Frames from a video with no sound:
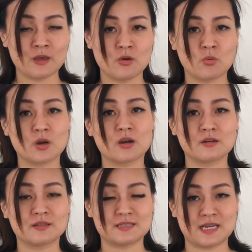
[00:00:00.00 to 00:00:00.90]
What are
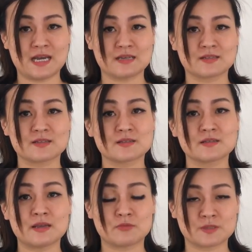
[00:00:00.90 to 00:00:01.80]
the tasks
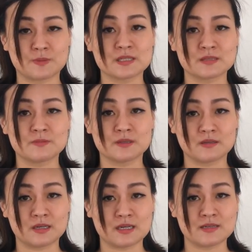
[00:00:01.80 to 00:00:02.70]
and
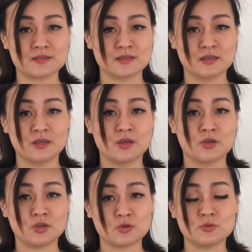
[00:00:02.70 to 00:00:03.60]
responsibilities
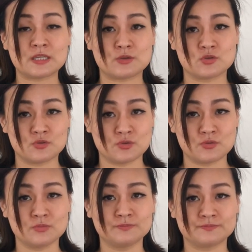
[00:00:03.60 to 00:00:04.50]
you need to do?
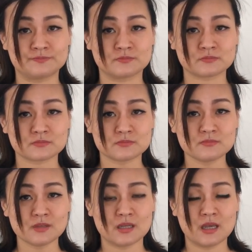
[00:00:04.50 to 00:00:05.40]

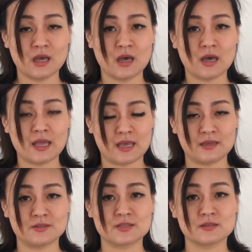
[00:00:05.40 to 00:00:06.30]

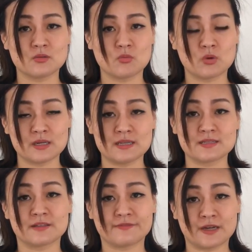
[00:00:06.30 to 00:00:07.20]
And what is the
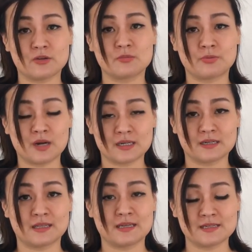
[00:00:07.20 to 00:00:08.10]
final product
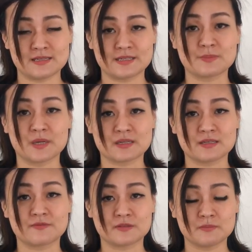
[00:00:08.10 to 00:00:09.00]
that is expected
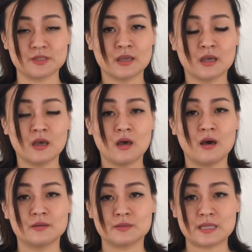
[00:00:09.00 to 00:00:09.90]
from you?
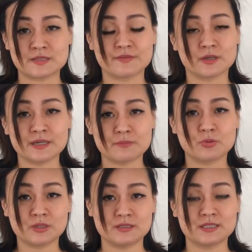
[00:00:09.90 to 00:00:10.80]
It's very
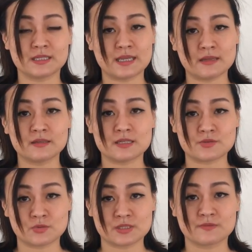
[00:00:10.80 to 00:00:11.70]
important to get these
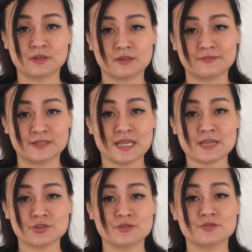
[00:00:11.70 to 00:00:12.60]
sorts of
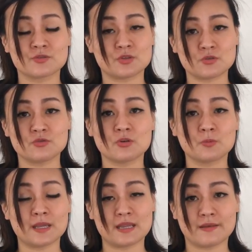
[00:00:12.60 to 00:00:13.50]
clarifications so you don't
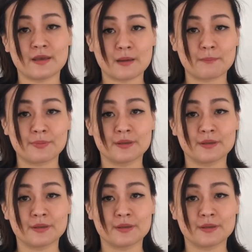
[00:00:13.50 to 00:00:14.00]
end up